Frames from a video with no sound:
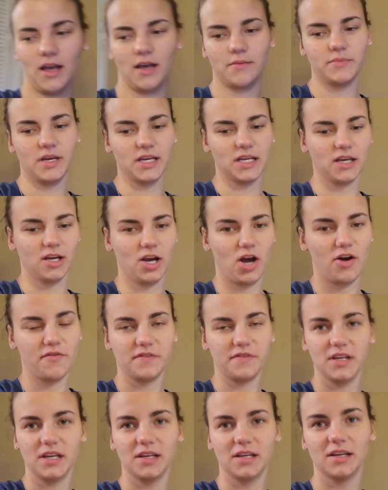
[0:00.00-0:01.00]
making
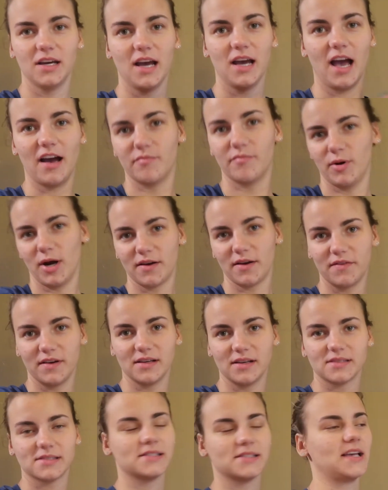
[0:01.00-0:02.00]
coffee, have
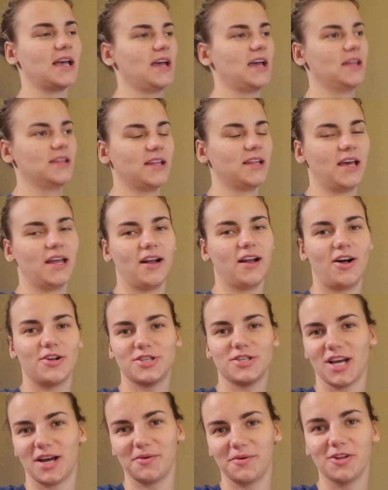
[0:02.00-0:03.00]
breakfast, and then I'll
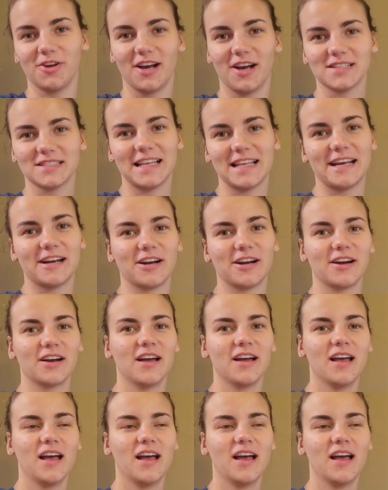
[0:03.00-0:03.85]
check in with you guys later.